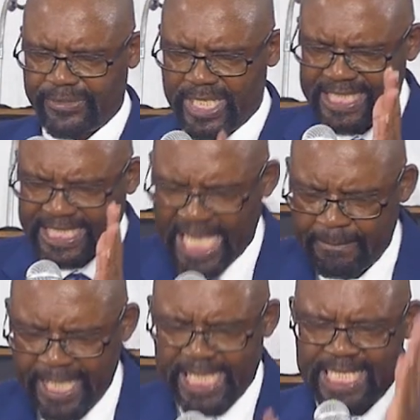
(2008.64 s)
This
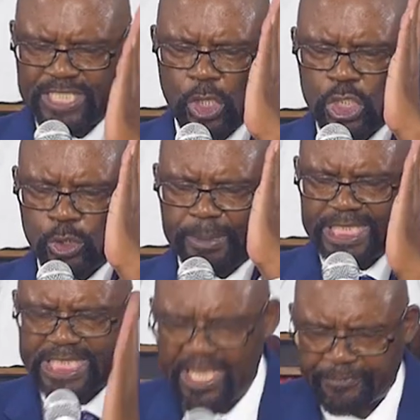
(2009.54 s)
camp meeting is going to
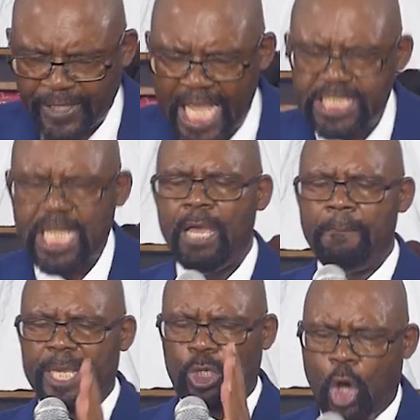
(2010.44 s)
be different
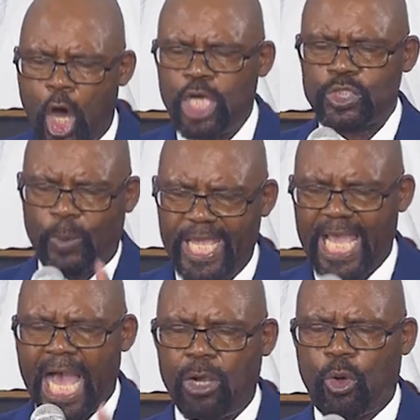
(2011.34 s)
because
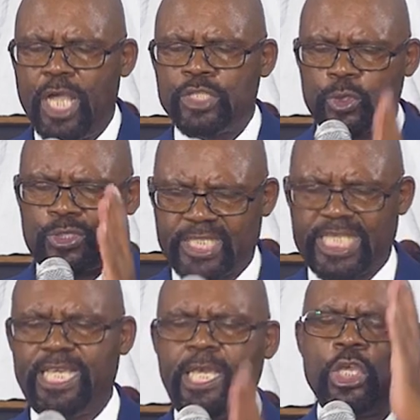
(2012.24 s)
we are going to
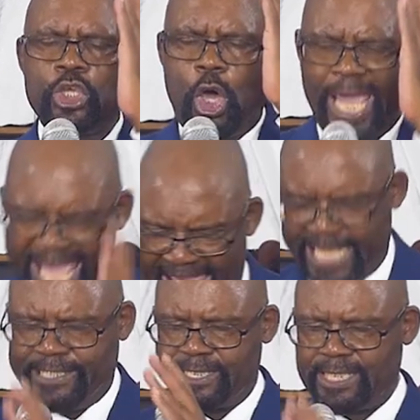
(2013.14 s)
see your
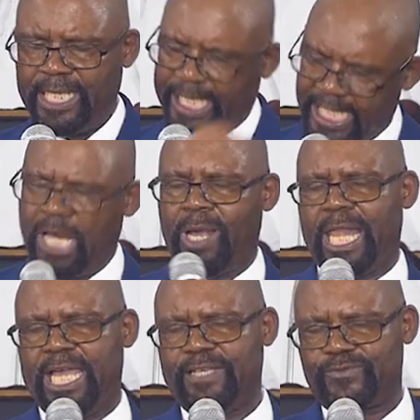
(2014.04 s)
hand in
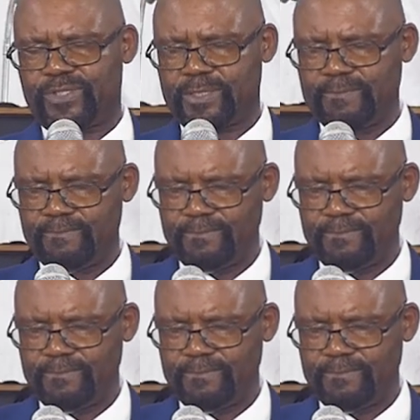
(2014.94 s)
our lives.